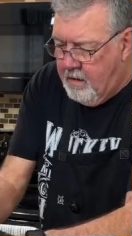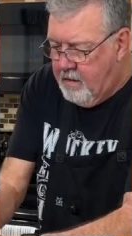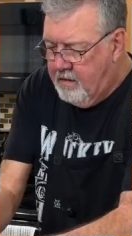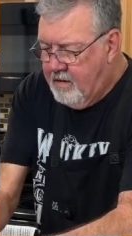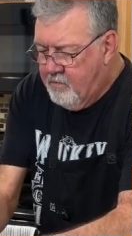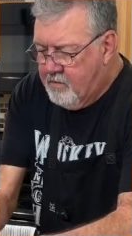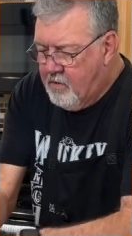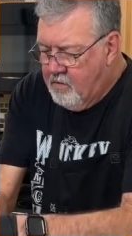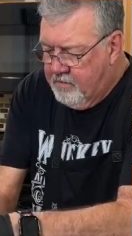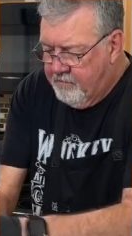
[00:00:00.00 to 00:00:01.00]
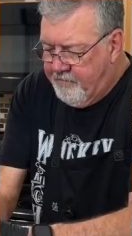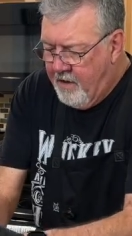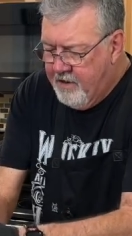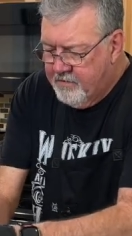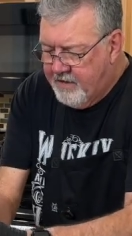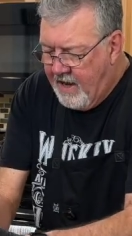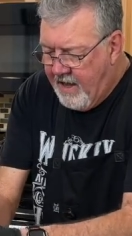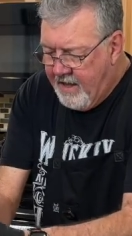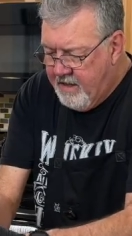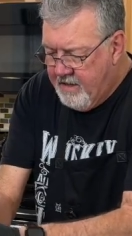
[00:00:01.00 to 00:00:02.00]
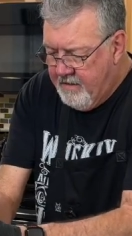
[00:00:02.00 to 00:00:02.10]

And then we'll go to a finer dye.